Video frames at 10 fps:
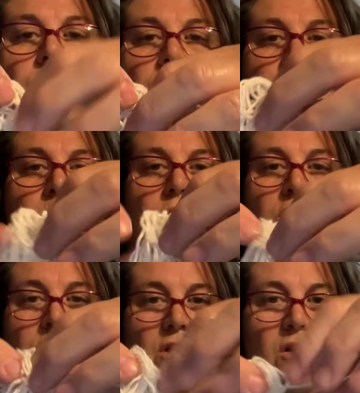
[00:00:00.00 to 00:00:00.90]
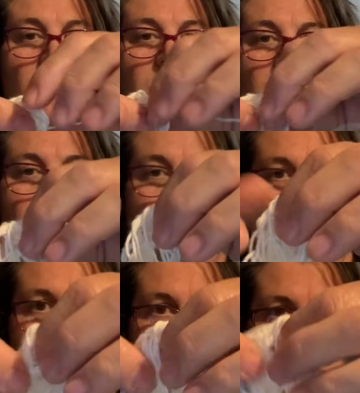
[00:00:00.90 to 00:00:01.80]
the yarn
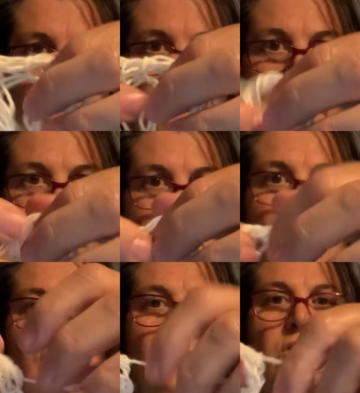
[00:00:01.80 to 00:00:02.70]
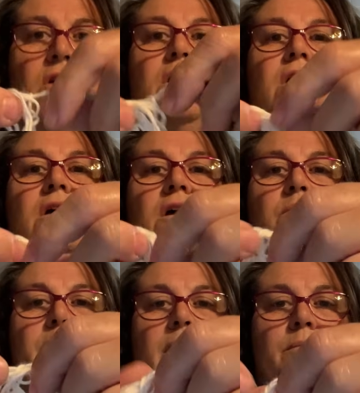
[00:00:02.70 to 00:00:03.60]
that I have here,
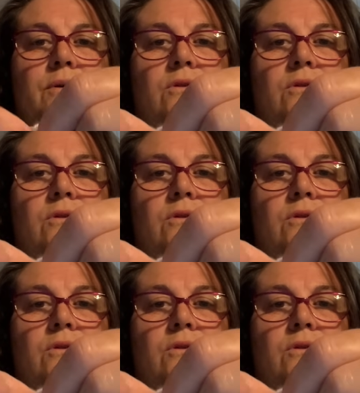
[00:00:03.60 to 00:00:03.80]
bamboo